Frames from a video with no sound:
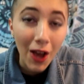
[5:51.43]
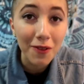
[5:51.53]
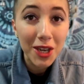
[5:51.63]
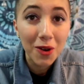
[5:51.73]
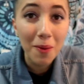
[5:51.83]

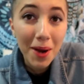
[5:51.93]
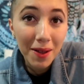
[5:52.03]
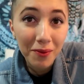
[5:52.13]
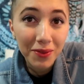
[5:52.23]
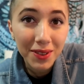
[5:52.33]
A video a
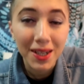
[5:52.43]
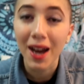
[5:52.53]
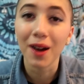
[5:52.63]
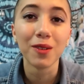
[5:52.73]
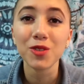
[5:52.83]
month? No,
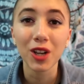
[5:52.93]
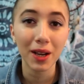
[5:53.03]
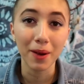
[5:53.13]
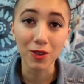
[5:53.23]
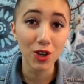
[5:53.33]
I'll
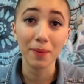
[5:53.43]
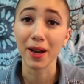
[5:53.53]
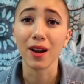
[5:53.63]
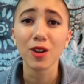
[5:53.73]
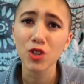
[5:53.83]
try
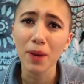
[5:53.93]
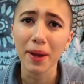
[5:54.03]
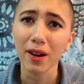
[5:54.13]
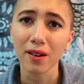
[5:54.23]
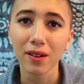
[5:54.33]
better.
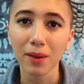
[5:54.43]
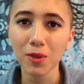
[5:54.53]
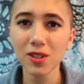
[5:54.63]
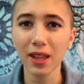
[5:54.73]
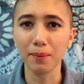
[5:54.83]
I'm
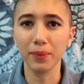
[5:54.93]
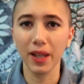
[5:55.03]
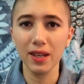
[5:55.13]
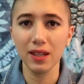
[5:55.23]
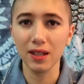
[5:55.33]
also like
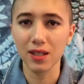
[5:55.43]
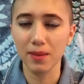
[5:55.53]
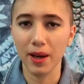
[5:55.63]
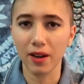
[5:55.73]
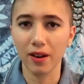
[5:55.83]
blending into
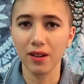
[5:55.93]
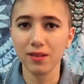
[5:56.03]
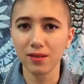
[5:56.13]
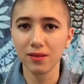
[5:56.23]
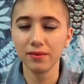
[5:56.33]
the
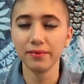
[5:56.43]
background.